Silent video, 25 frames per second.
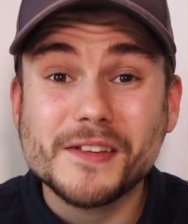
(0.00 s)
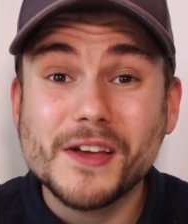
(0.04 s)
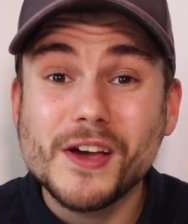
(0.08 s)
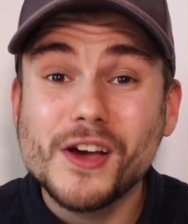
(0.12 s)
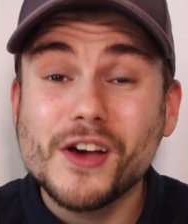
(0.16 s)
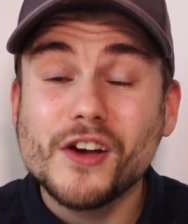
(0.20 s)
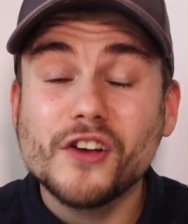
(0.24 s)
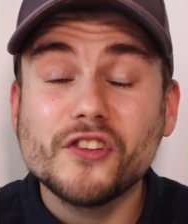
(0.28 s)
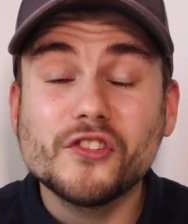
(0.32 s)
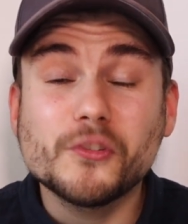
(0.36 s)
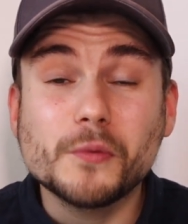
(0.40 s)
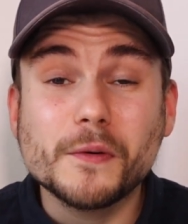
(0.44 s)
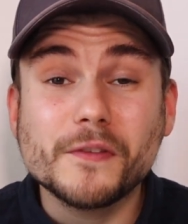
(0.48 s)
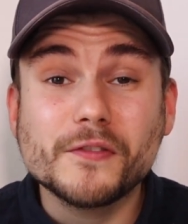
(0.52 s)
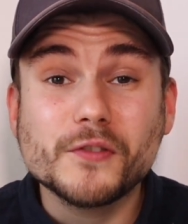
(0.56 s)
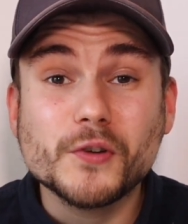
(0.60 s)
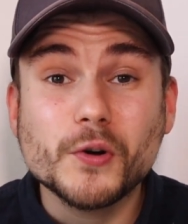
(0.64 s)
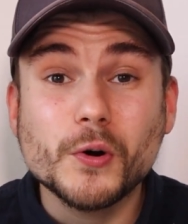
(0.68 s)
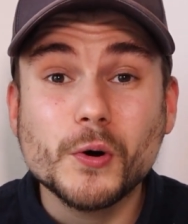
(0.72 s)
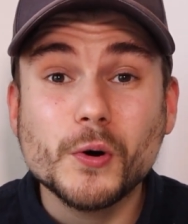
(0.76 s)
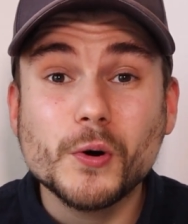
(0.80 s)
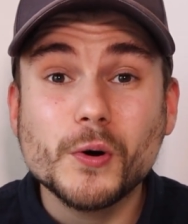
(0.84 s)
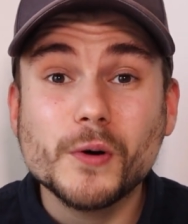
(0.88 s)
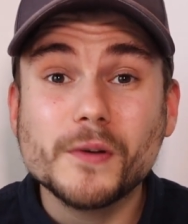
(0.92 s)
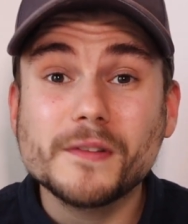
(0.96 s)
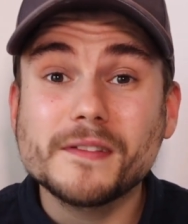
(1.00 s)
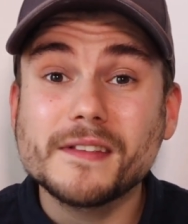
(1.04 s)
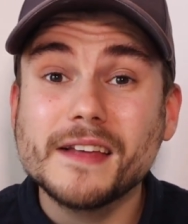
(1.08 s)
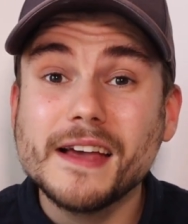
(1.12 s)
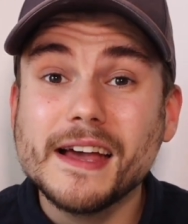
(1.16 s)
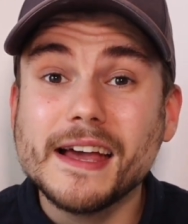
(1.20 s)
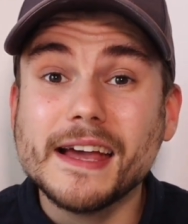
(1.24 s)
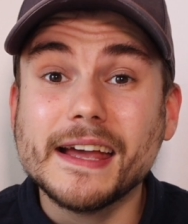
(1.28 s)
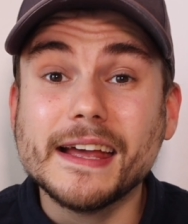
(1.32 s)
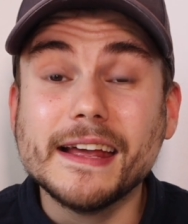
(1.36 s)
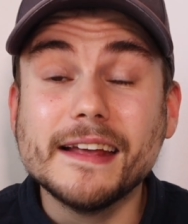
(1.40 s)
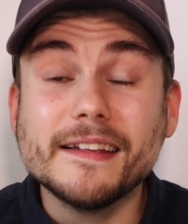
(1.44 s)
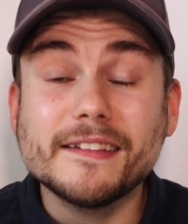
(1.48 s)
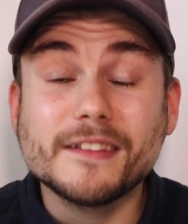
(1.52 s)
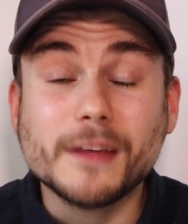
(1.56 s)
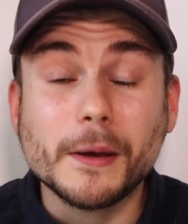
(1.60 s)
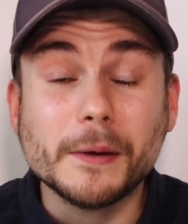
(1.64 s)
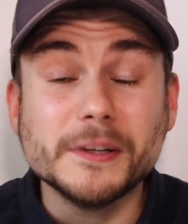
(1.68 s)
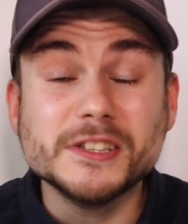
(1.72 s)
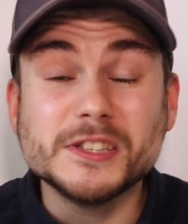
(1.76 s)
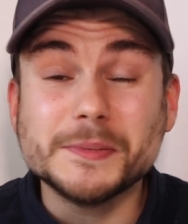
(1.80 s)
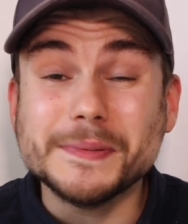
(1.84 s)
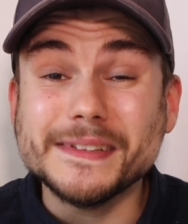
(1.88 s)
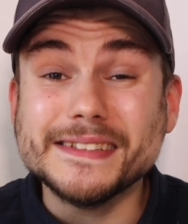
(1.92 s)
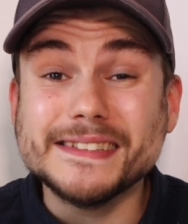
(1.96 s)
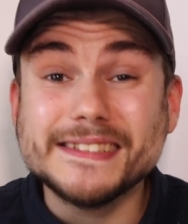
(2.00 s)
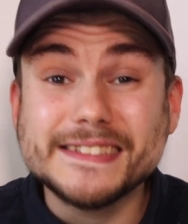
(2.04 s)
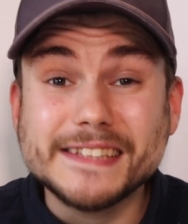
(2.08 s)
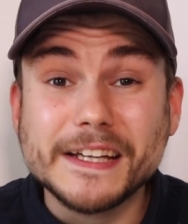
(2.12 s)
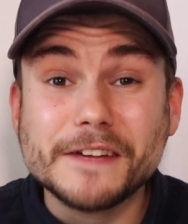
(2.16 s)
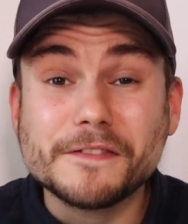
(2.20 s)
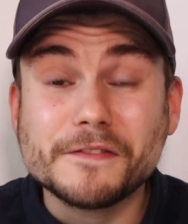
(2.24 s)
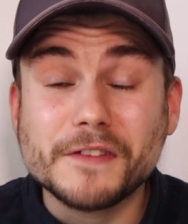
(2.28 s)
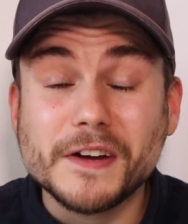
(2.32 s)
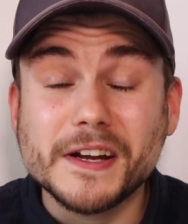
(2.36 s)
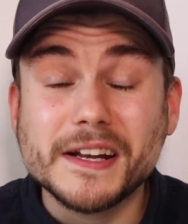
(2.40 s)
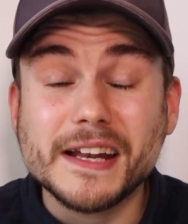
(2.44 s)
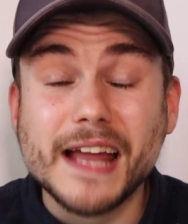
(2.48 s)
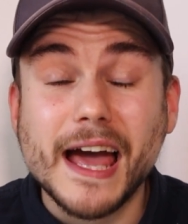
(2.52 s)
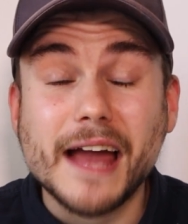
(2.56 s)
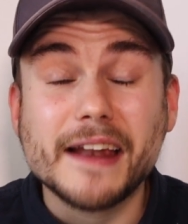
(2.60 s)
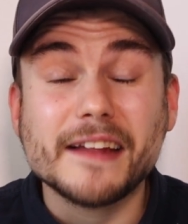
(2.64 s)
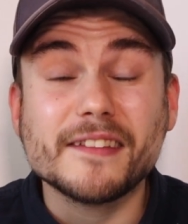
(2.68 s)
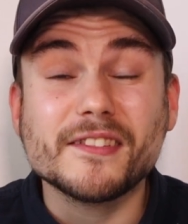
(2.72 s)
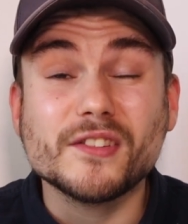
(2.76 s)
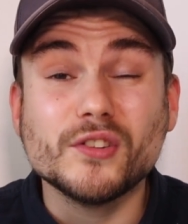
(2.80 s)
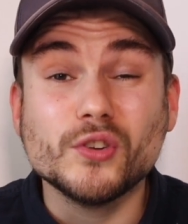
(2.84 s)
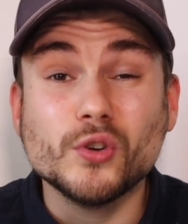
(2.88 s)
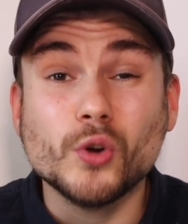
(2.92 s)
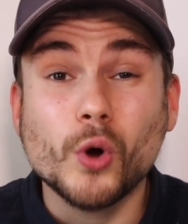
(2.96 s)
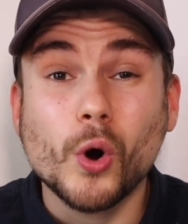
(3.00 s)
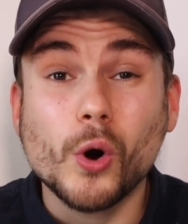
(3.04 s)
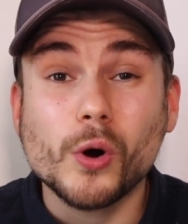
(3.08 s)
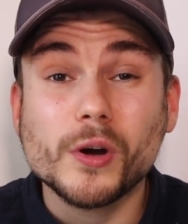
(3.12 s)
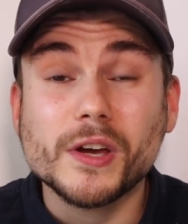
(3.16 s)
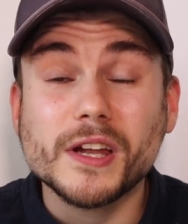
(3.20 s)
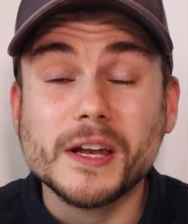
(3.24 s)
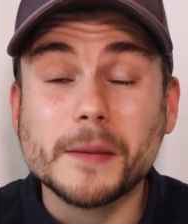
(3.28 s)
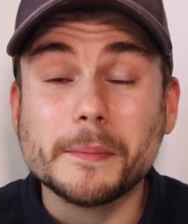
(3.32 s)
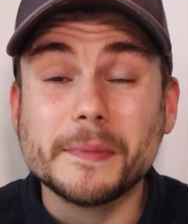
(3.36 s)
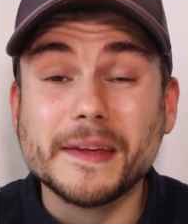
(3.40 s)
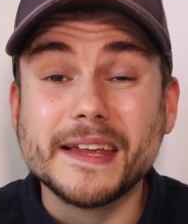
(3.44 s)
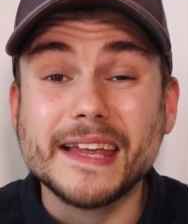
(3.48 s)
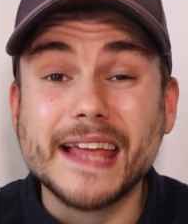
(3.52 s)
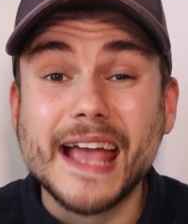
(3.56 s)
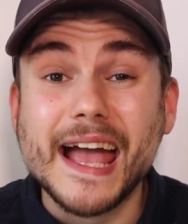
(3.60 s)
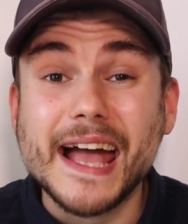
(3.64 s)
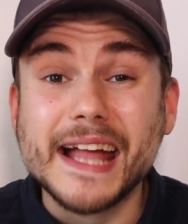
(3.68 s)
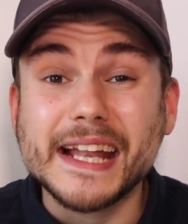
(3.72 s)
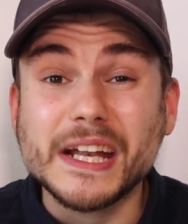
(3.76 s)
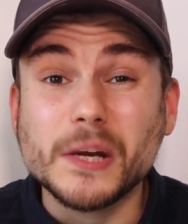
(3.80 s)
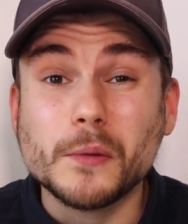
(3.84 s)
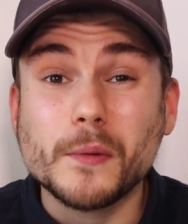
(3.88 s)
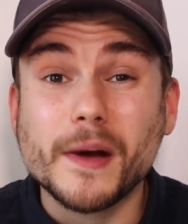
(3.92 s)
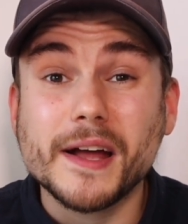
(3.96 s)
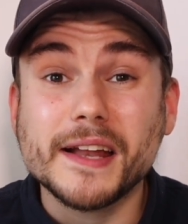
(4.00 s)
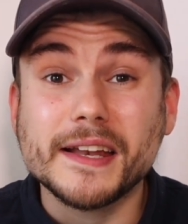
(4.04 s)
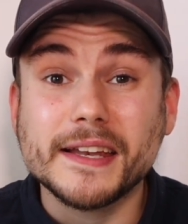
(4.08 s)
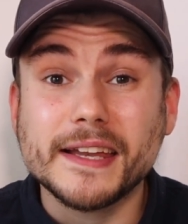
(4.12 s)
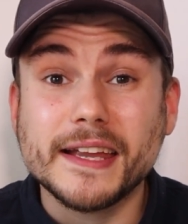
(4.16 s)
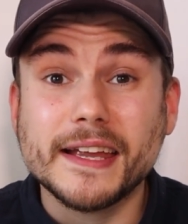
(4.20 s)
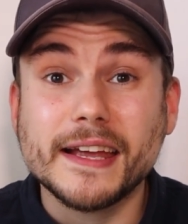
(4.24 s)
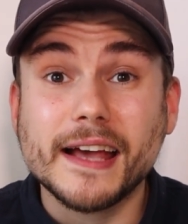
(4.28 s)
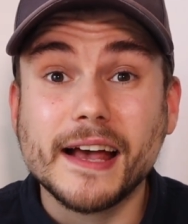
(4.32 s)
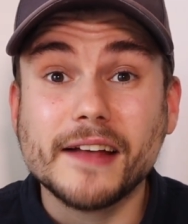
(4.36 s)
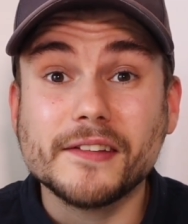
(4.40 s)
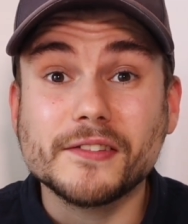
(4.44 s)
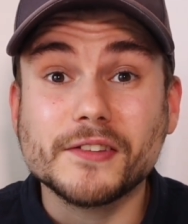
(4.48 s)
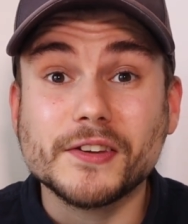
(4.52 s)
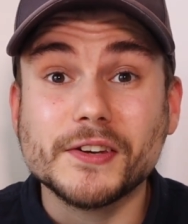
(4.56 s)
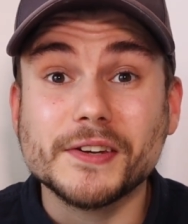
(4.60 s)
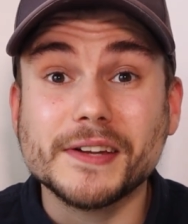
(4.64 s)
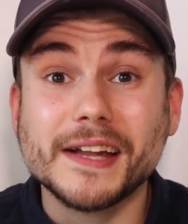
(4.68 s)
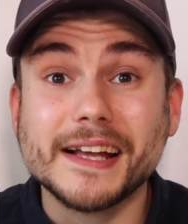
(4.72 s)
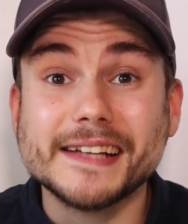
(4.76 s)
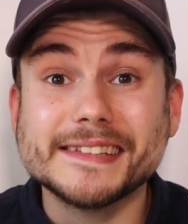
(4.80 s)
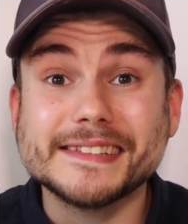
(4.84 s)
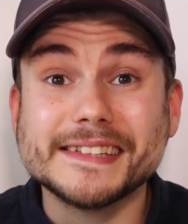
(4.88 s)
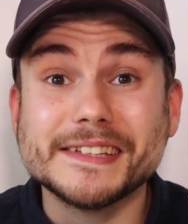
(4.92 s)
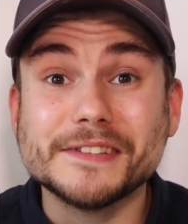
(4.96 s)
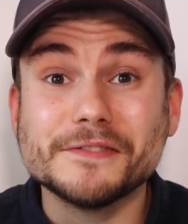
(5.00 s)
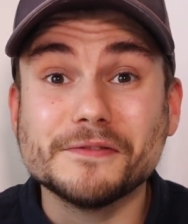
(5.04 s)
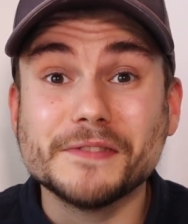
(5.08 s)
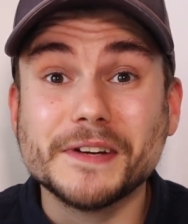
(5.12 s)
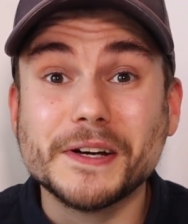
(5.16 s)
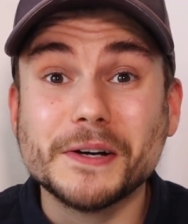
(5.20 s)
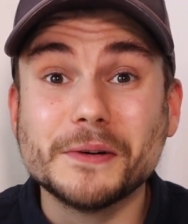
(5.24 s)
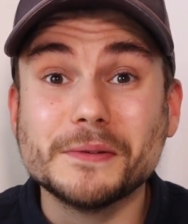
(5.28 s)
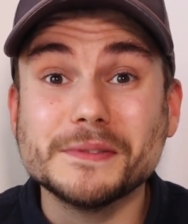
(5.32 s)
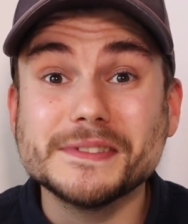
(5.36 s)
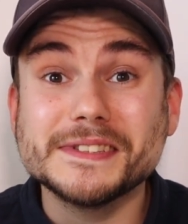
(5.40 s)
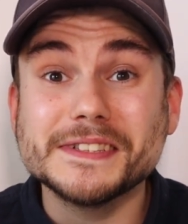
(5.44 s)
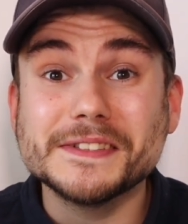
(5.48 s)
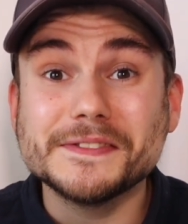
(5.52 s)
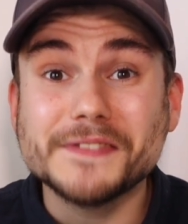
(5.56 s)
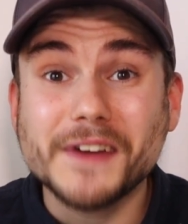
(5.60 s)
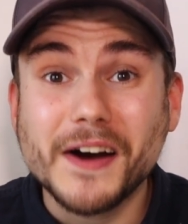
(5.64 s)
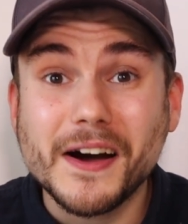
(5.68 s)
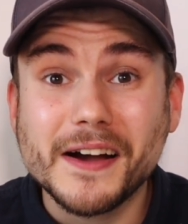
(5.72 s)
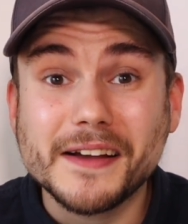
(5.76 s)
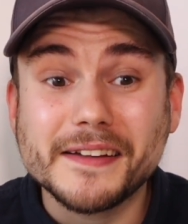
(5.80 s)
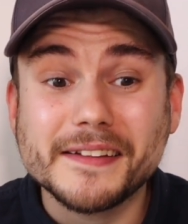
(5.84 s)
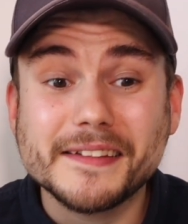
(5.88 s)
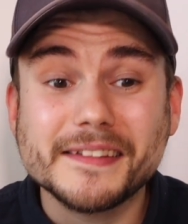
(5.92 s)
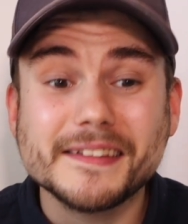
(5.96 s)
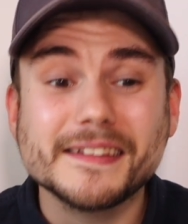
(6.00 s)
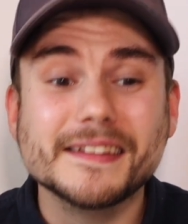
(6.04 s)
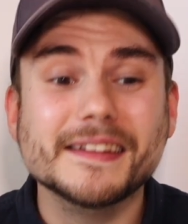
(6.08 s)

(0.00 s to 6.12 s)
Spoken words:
so of course it's going to be different and it's not going to be anywhere near as good as the real device.